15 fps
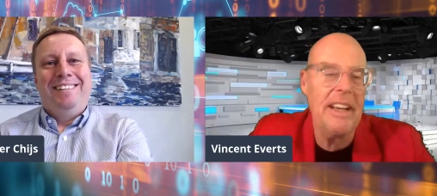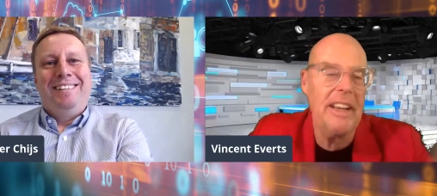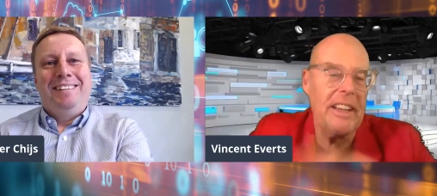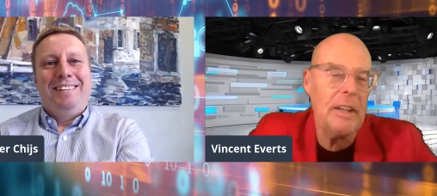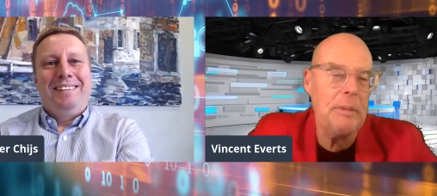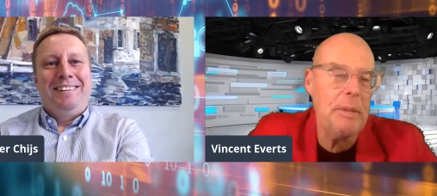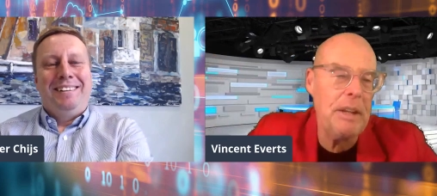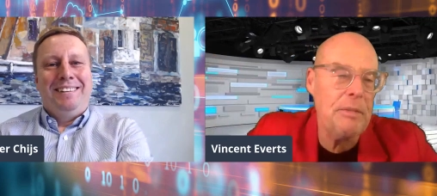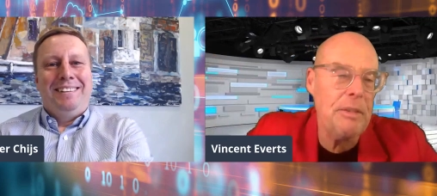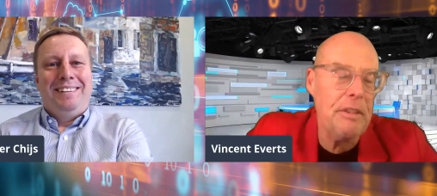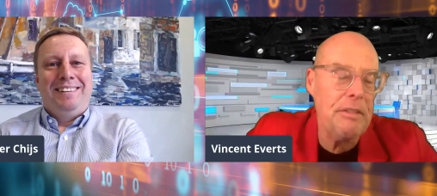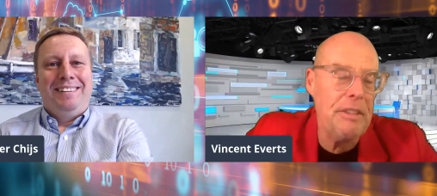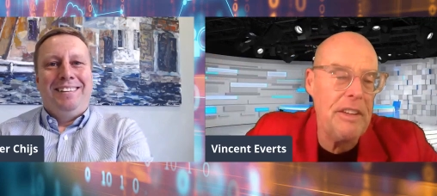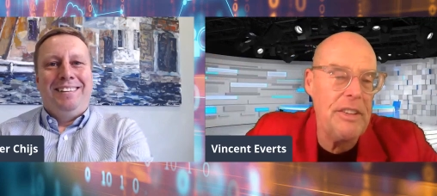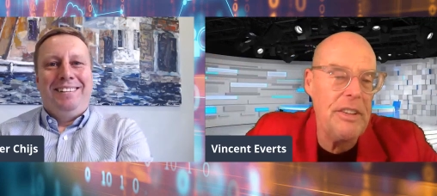Speaker 1: a little bit
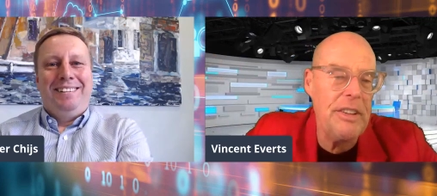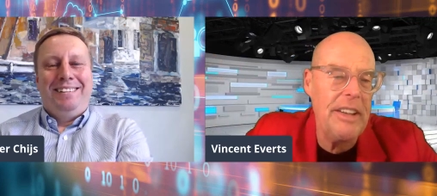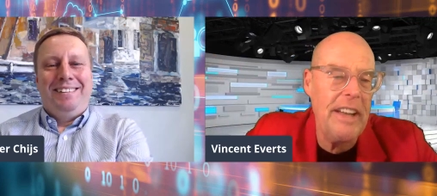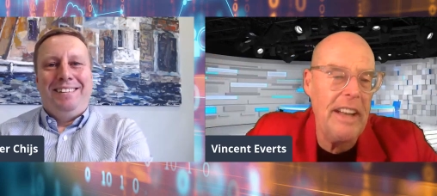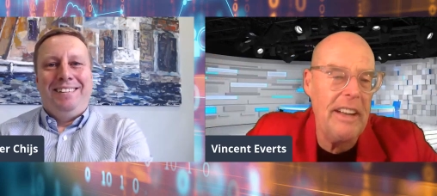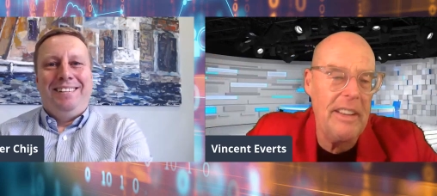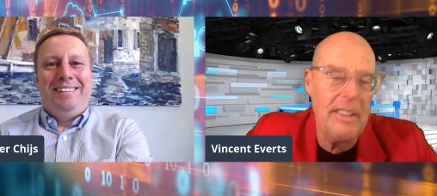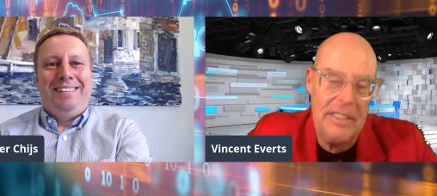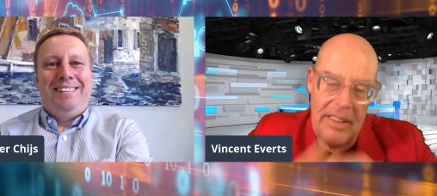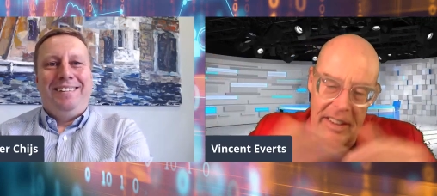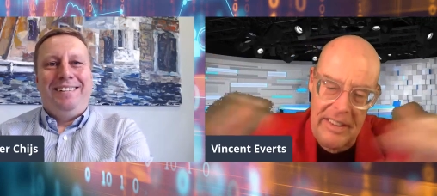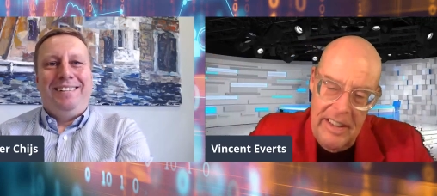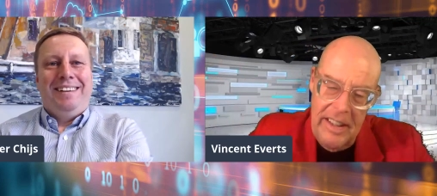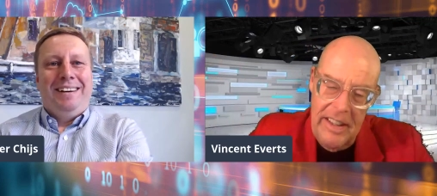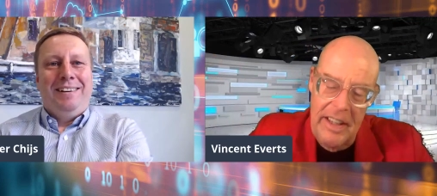with us in the Netherlands
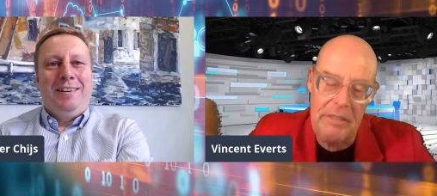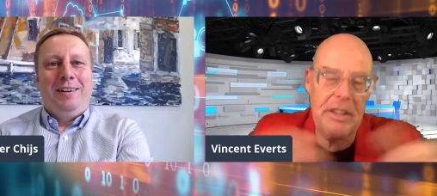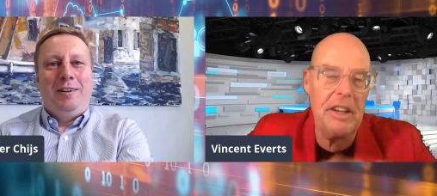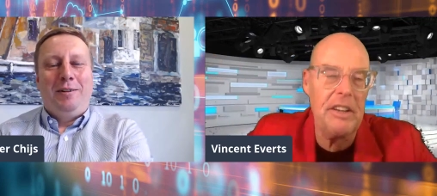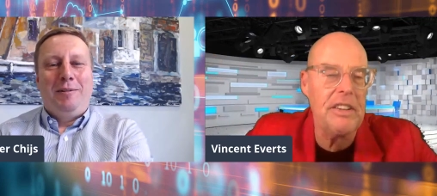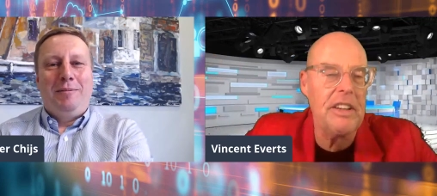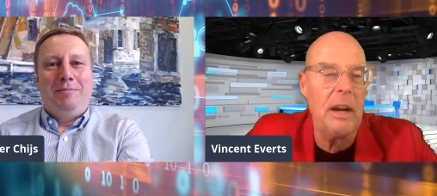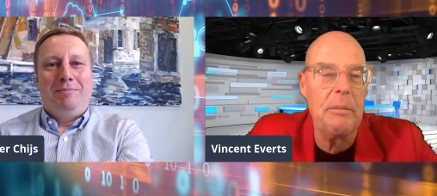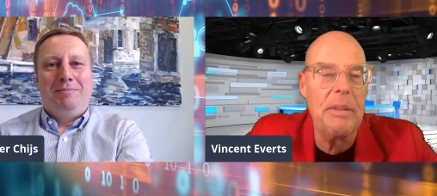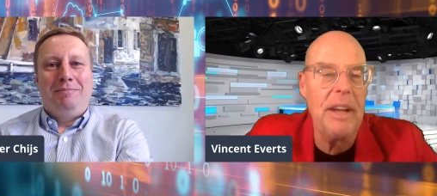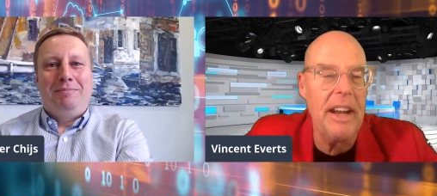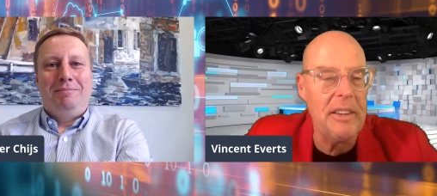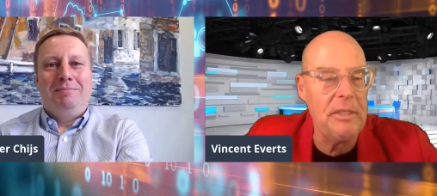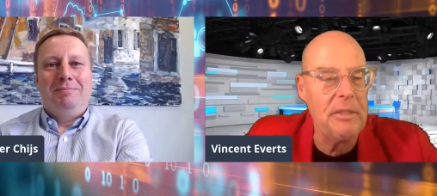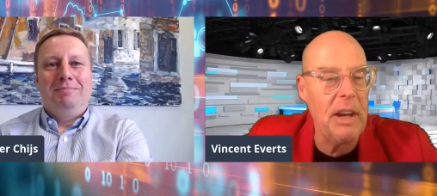and uh, yeah. giving us an
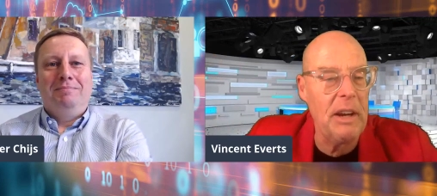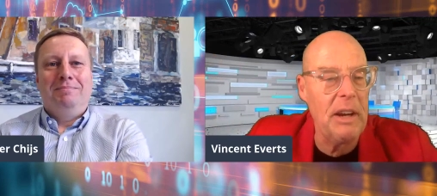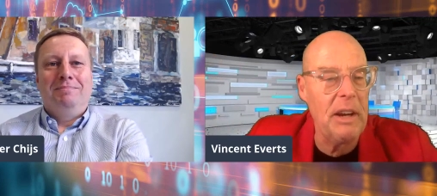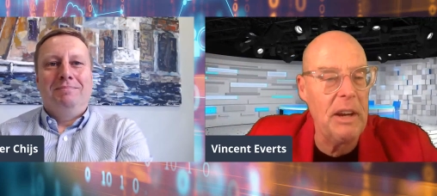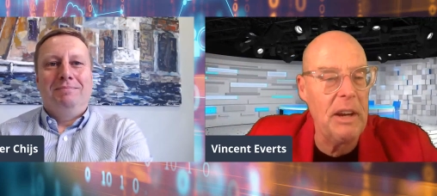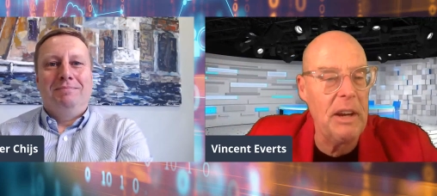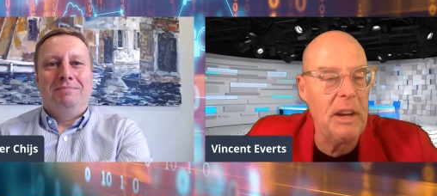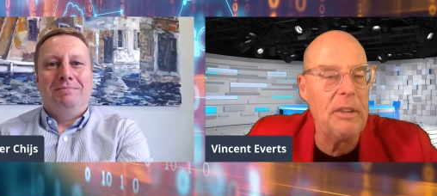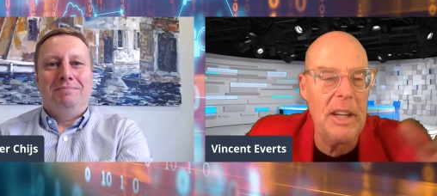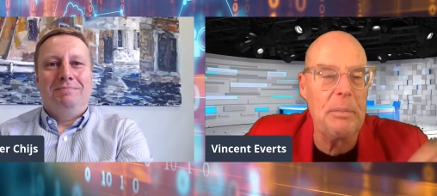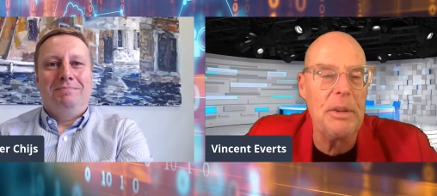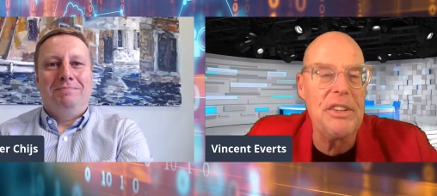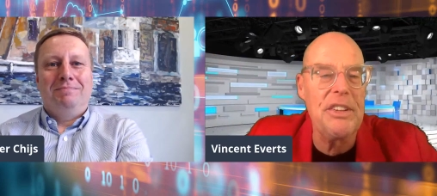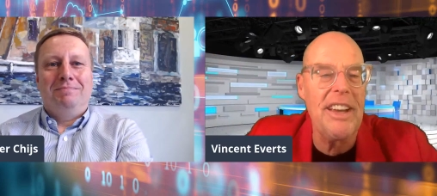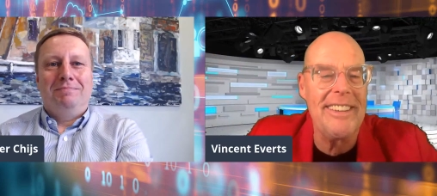update. I really
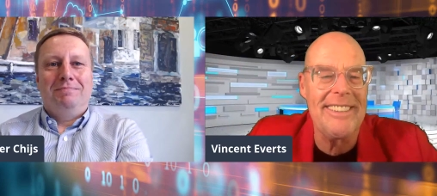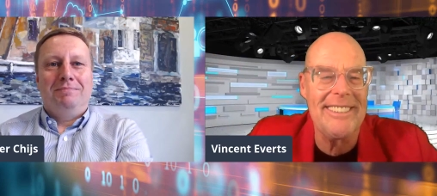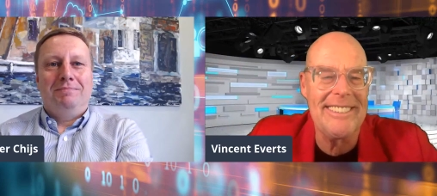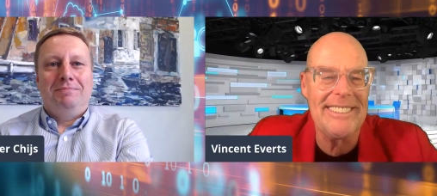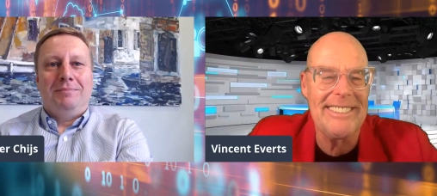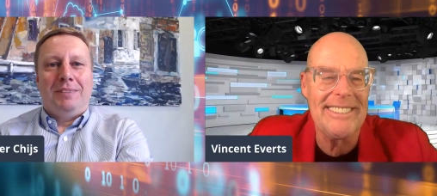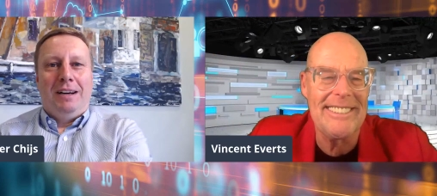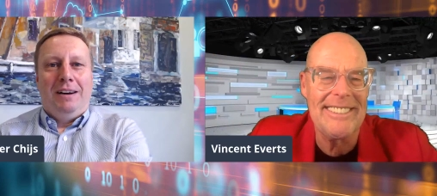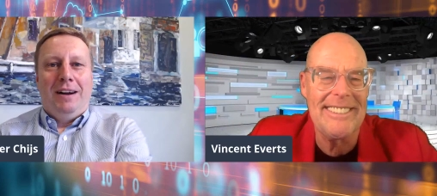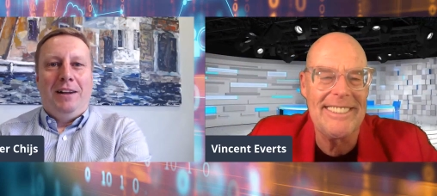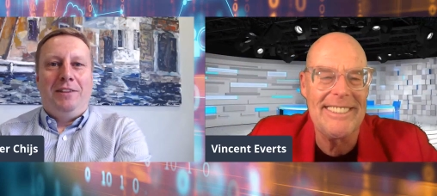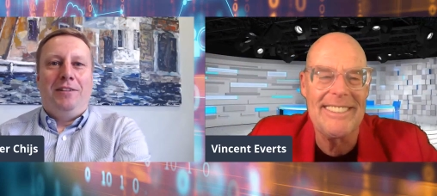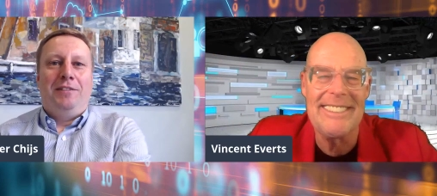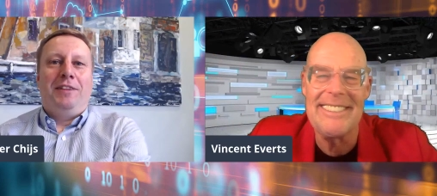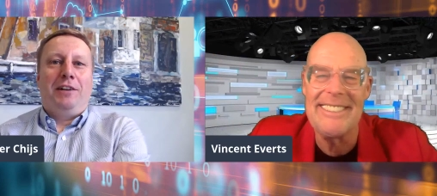appreciate.
Speaker 2: All
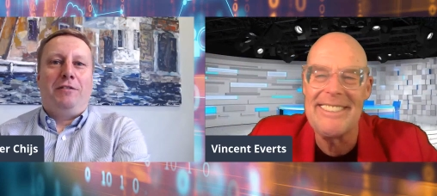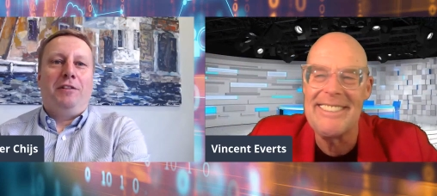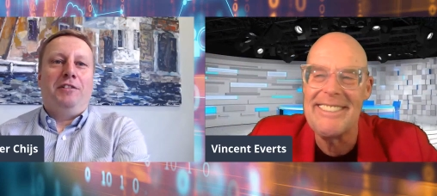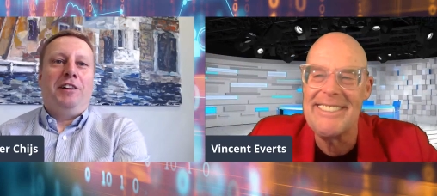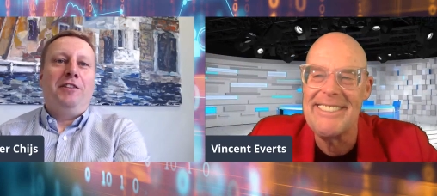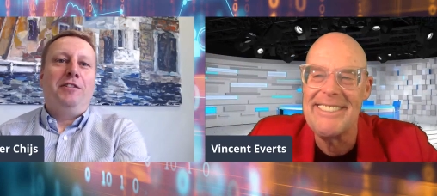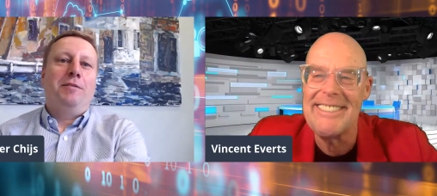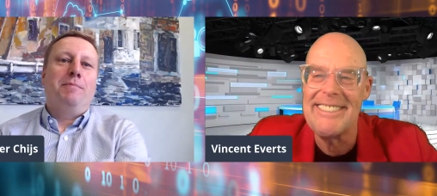right. Thanks, Vincent.